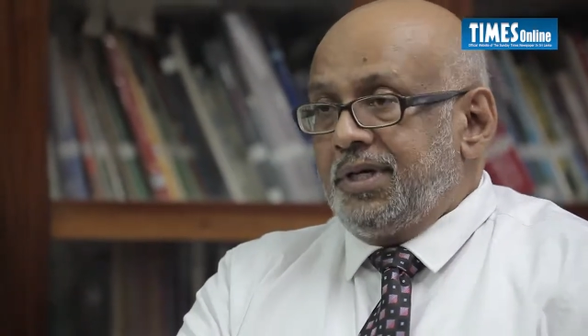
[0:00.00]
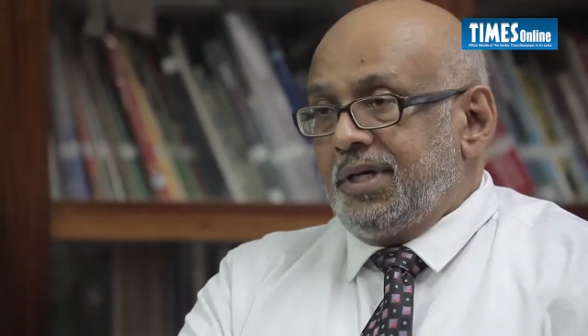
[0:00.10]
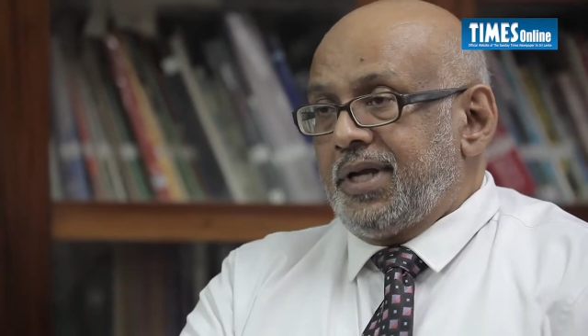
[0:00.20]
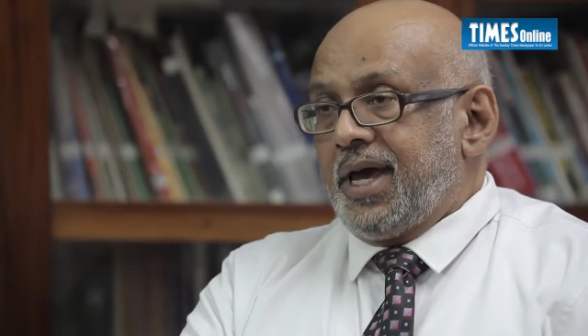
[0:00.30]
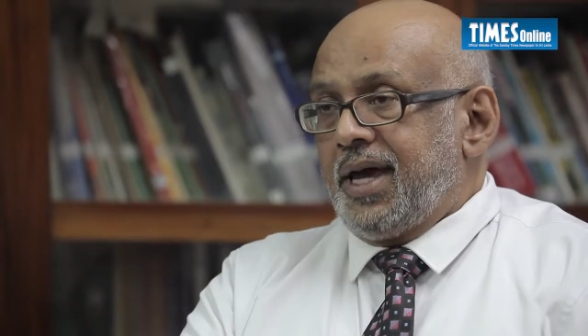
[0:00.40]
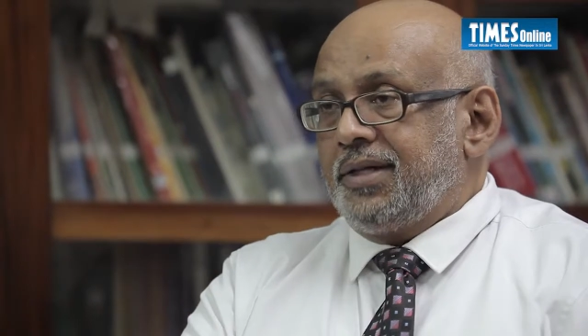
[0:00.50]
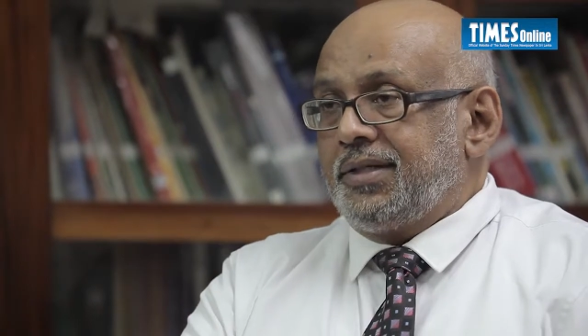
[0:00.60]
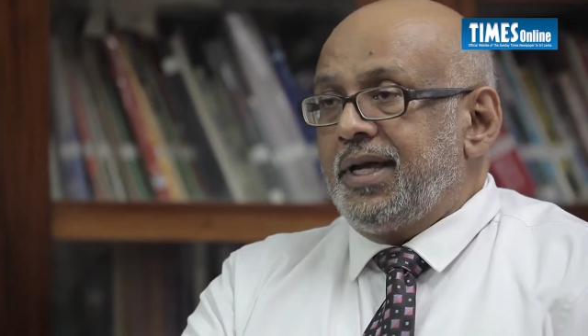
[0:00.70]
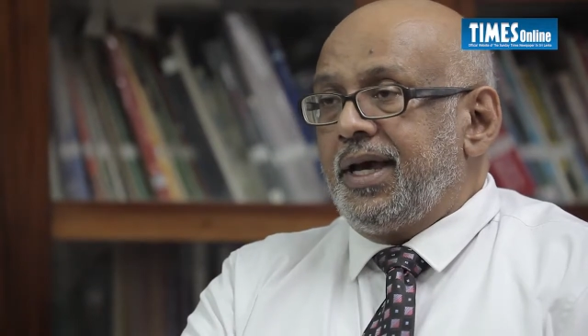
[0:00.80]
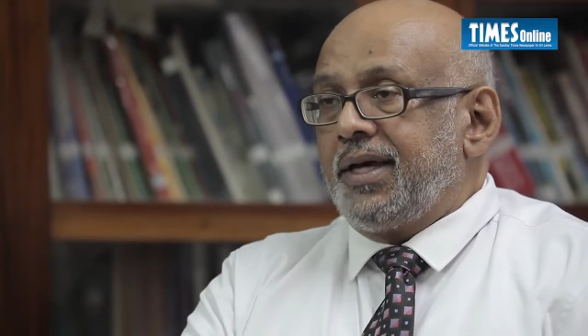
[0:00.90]
in
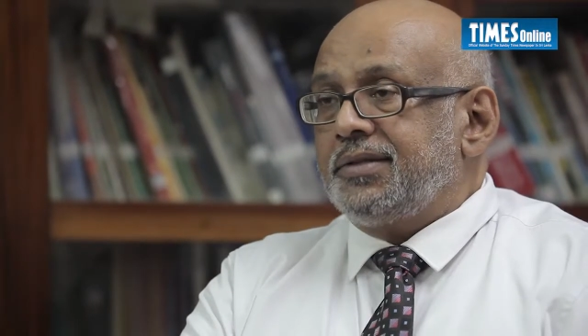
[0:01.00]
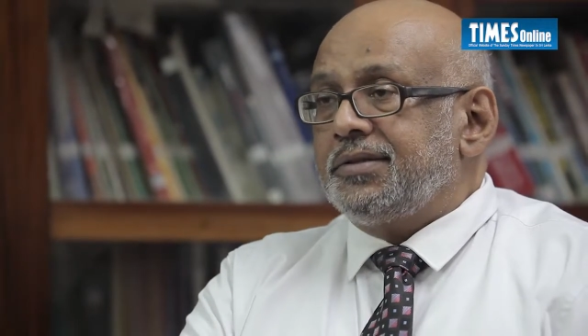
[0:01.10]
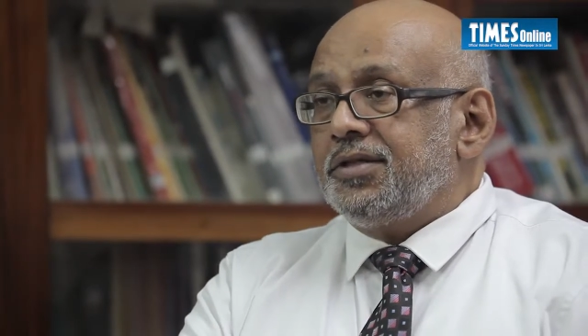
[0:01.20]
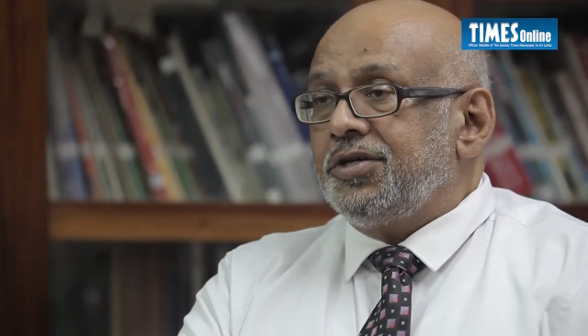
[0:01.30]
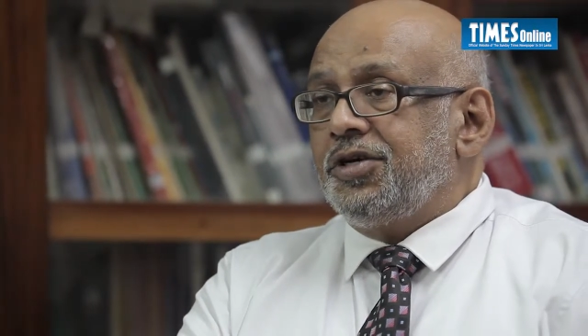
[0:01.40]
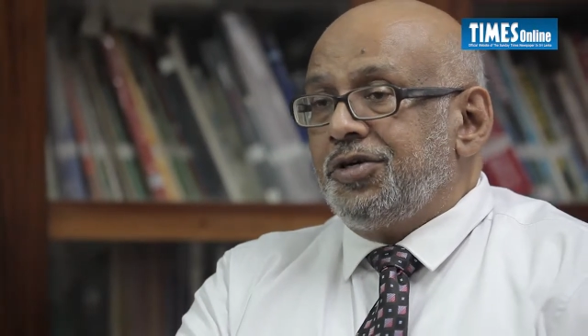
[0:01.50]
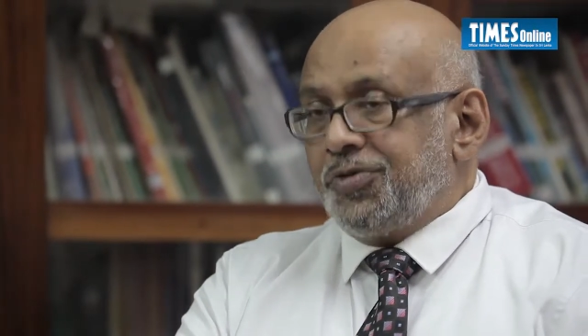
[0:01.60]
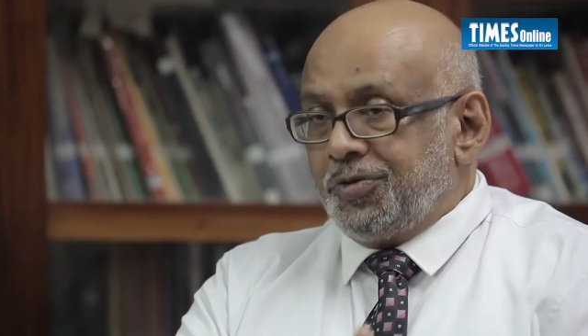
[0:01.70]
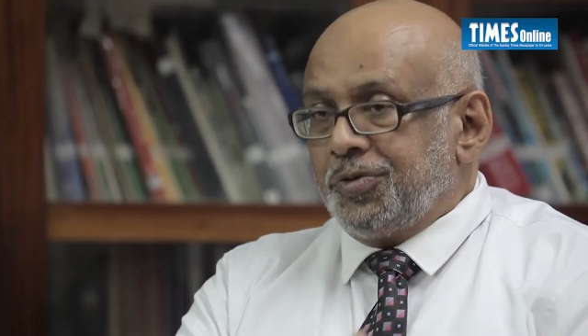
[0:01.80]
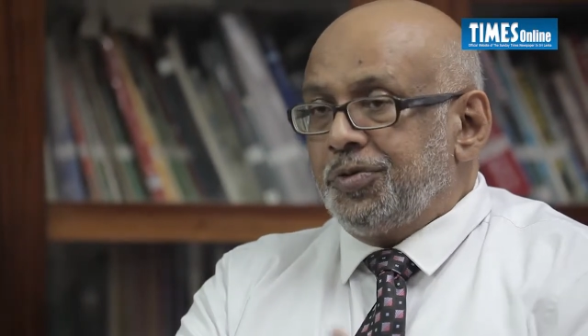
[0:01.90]
hand
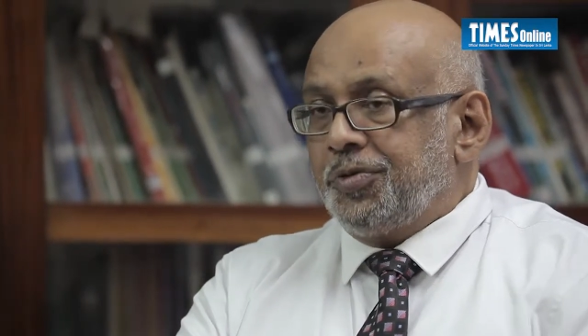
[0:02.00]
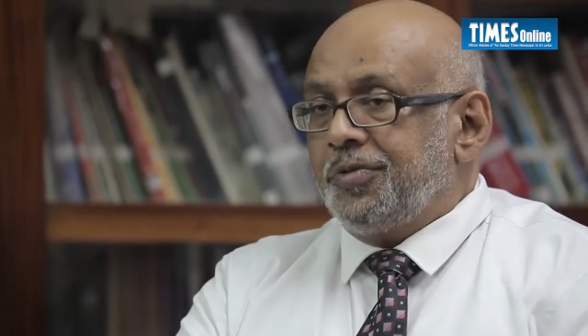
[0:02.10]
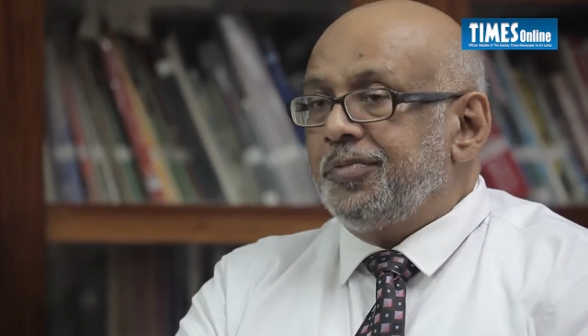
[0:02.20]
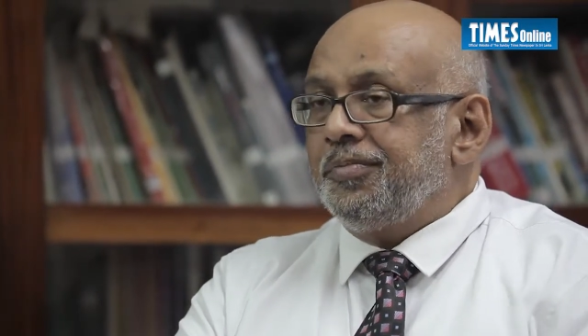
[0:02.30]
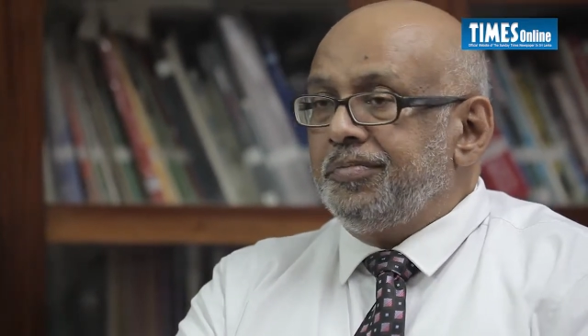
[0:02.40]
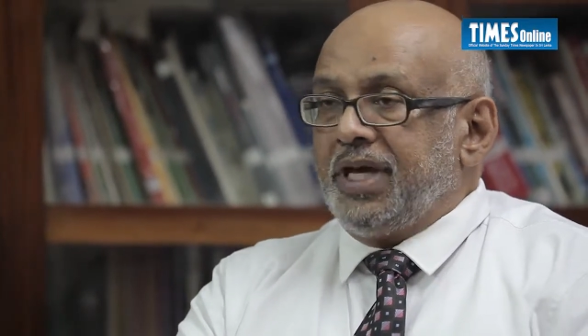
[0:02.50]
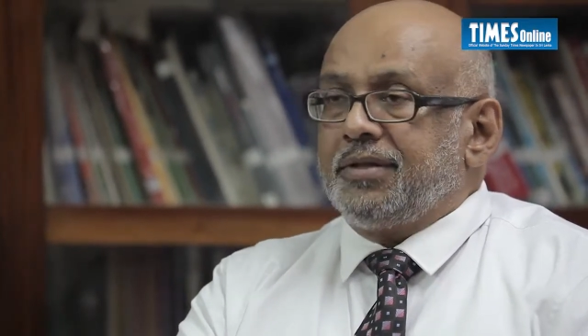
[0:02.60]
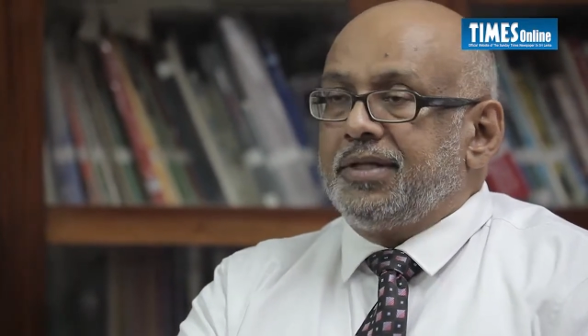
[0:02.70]
to make